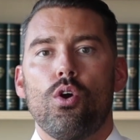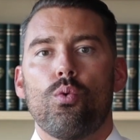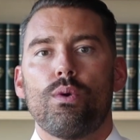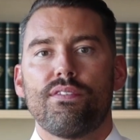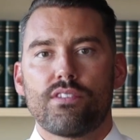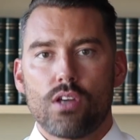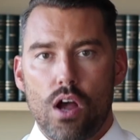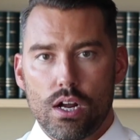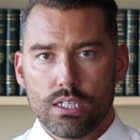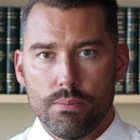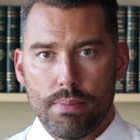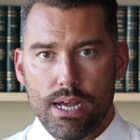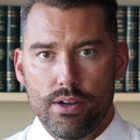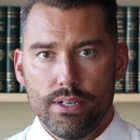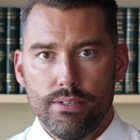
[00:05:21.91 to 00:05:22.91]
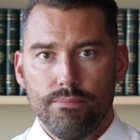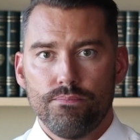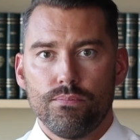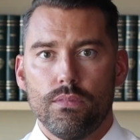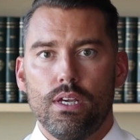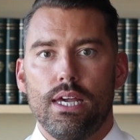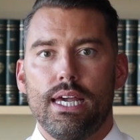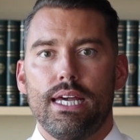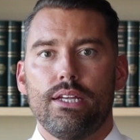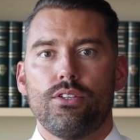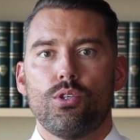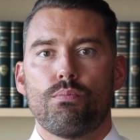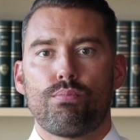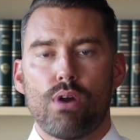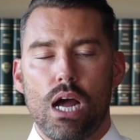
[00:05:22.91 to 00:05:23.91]
We've talked about it, and
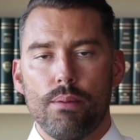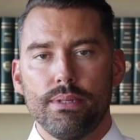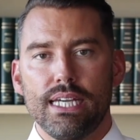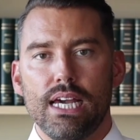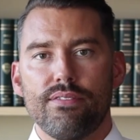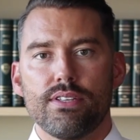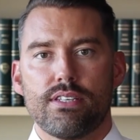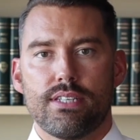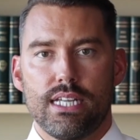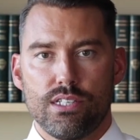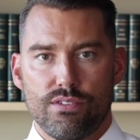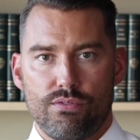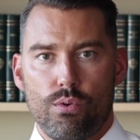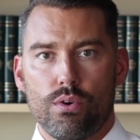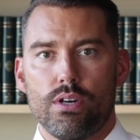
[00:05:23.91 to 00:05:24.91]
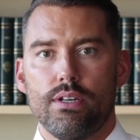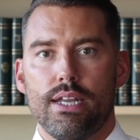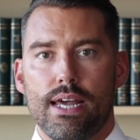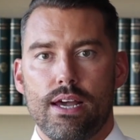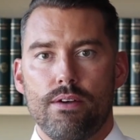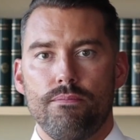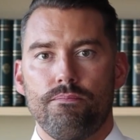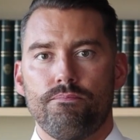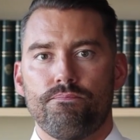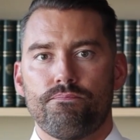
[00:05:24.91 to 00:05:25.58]
you probably have a sense for it now,